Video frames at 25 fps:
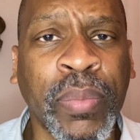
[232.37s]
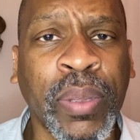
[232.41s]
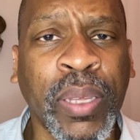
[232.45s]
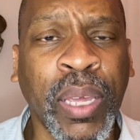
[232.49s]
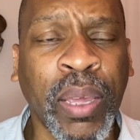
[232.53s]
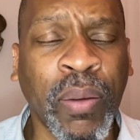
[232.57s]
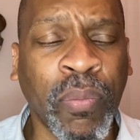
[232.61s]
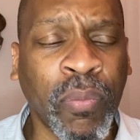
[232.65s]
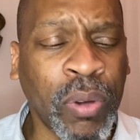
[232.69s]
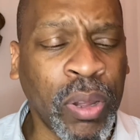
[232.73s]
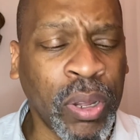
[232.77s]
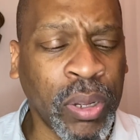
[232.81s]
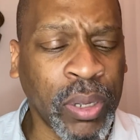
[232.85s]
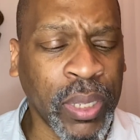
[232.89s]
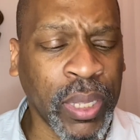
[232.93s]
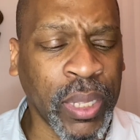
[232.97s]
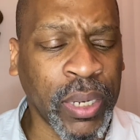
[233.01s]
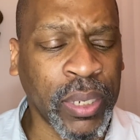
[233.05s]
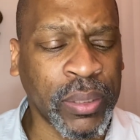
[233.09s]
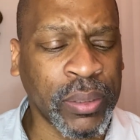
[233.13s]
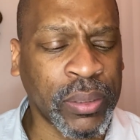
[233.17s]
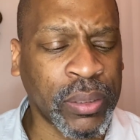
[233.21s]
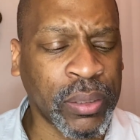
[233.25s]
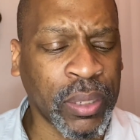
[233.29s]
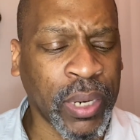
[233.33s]
And we'll get
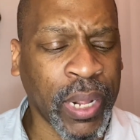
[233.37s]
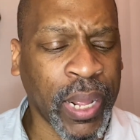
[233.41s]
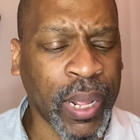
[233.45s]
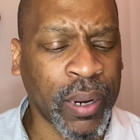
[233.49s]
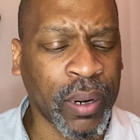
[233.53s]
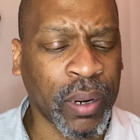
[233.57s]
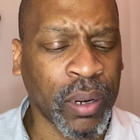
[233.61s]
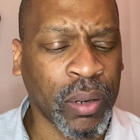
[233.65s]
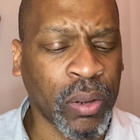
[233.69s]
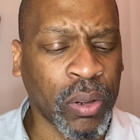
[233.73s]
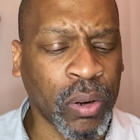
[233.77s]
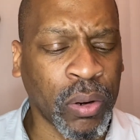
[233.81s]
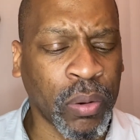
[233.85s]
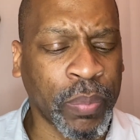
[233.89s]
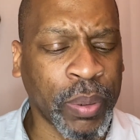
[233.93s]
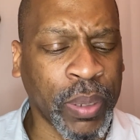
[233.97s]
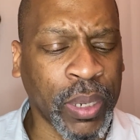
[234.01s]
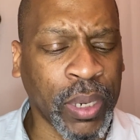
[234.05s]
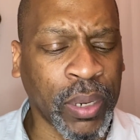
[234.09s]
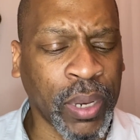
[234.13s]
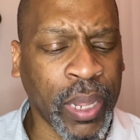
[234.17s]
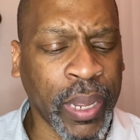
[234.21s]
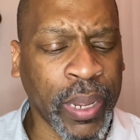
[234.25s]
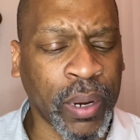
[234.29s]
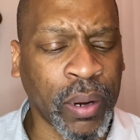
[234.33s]
into that a little bit
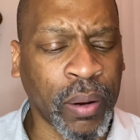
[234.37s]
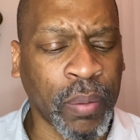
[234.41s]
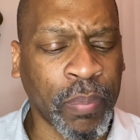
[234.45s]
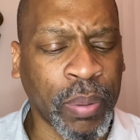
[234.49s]
later.